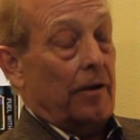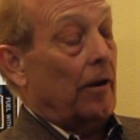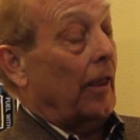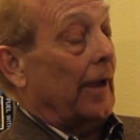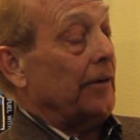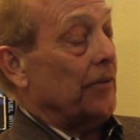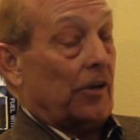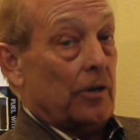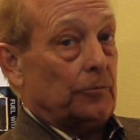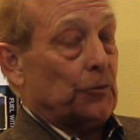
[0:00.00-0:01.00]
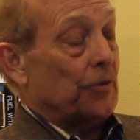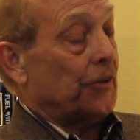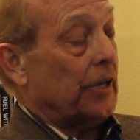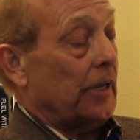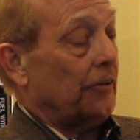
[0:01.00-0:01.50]
line that comes with
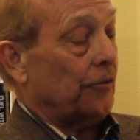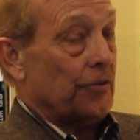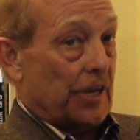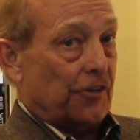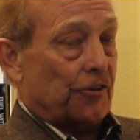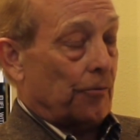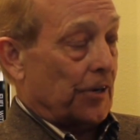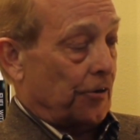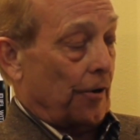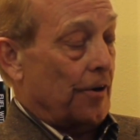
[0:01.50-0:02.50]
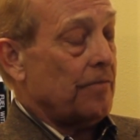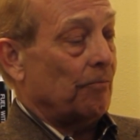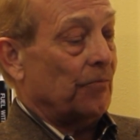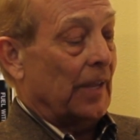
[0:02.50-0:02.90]
the kit to the engine return,